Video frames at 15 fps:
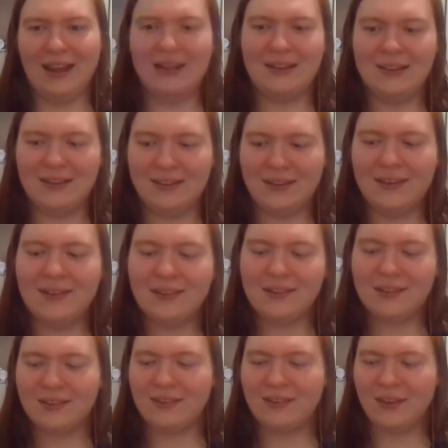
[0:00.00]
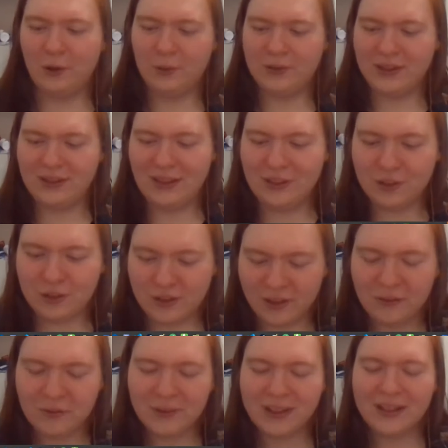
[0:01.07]
And so the teacher
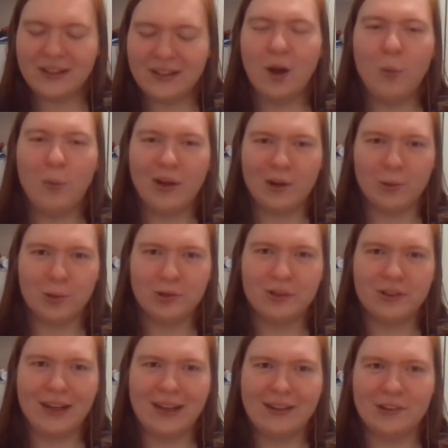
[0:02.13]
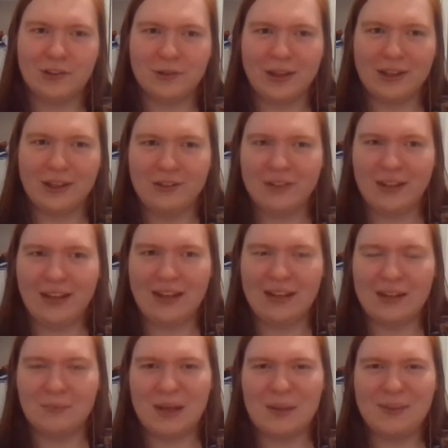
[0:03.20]
doesn't really know what order to take those questions
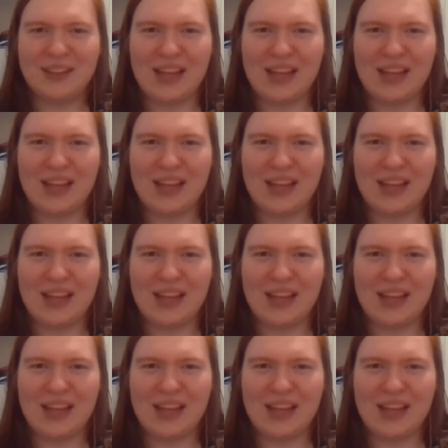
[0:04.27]
in.